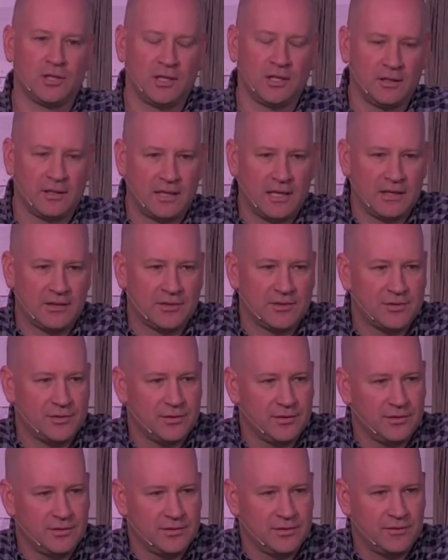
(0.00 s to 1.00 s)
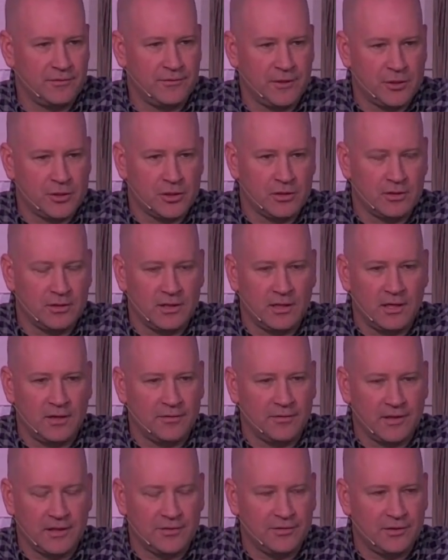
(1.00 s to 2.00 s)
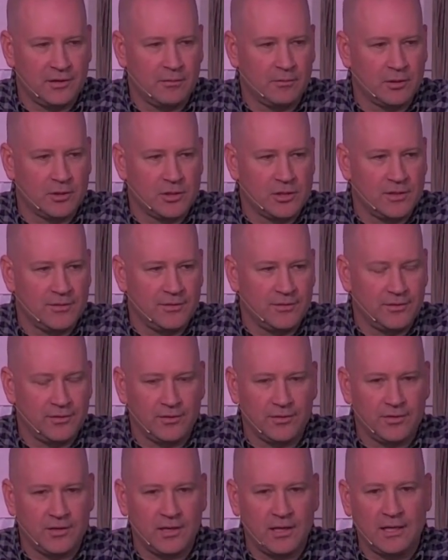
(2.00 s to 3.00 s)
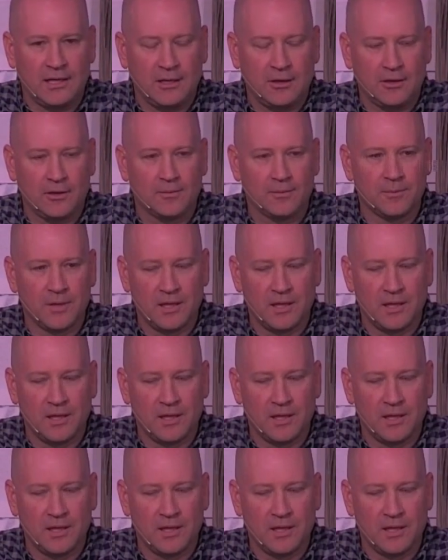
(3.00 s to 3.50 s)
and that's sufficient enough. That's not what Jesus is saying here.